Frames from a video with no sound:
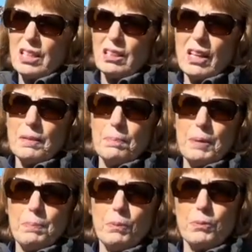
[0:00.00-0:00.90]
A lot of
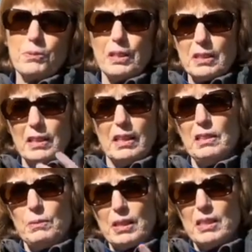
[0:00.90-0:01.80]
people think that,
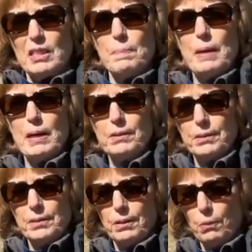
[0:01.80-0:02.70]
when they think about
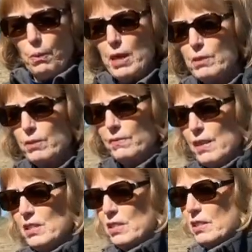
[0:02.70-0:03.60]
weather
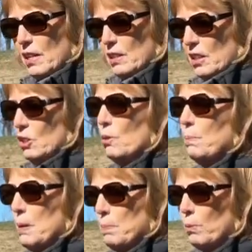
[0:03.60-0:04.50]
events that kill
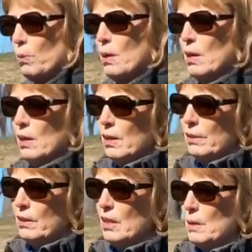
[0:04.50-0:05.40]
people,
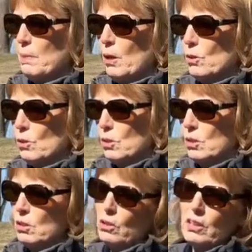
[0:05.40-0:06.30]
they think about
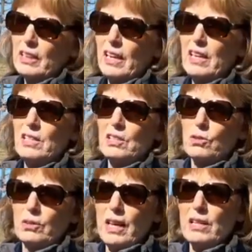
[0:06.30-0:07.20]
hurricanes,
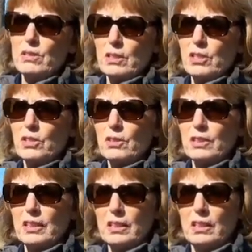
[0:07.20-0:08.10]
tornadoes, and they
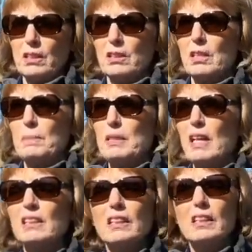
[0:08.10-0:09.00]
certainly can be
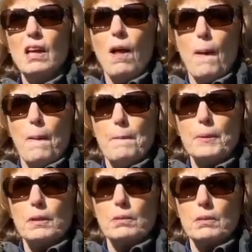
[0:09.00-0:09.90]
deadly.
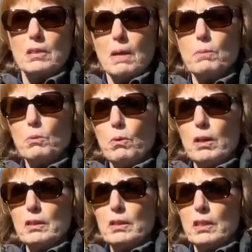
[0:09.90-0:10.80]
But the number
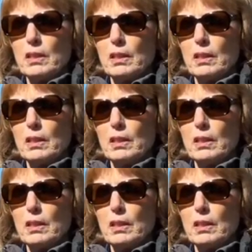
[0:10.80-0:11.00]
one